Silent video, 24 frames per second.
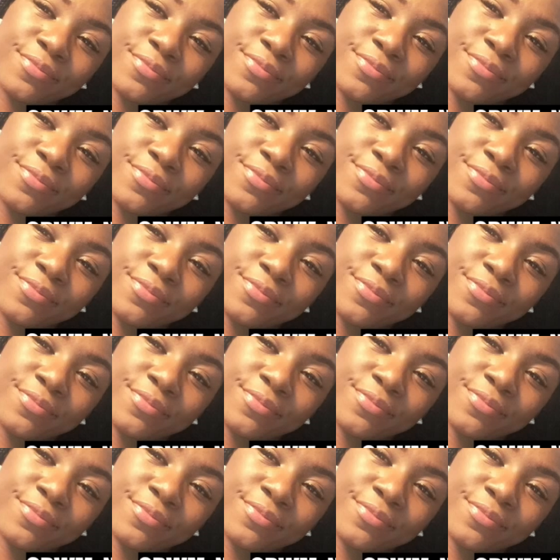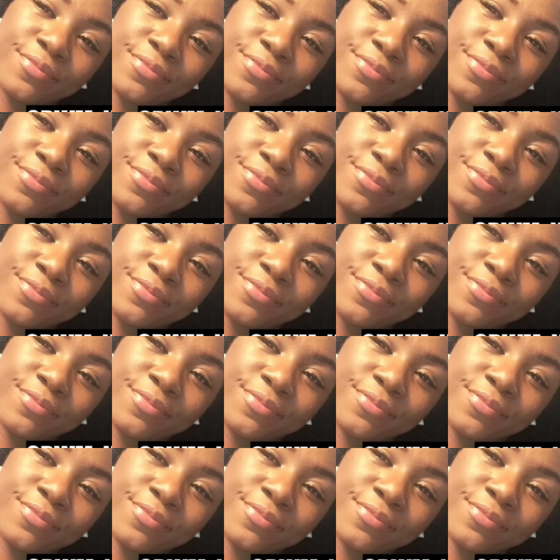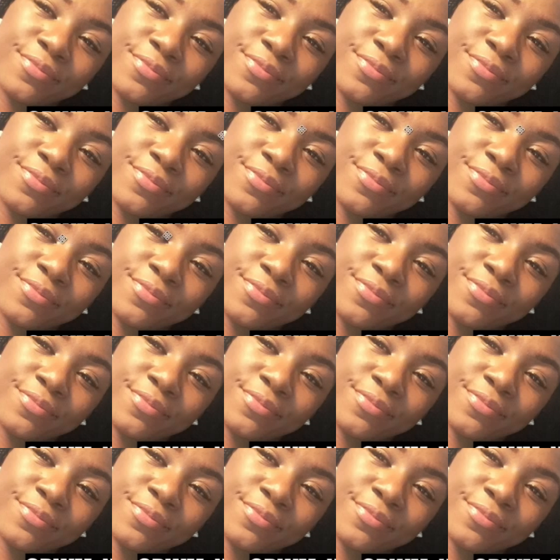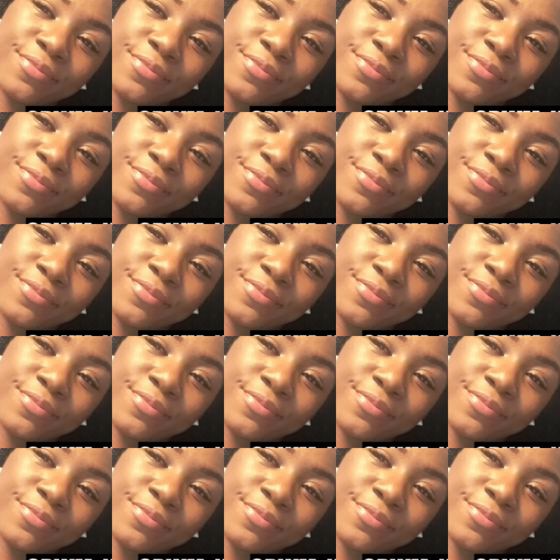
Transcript: No one is speaking in this clip.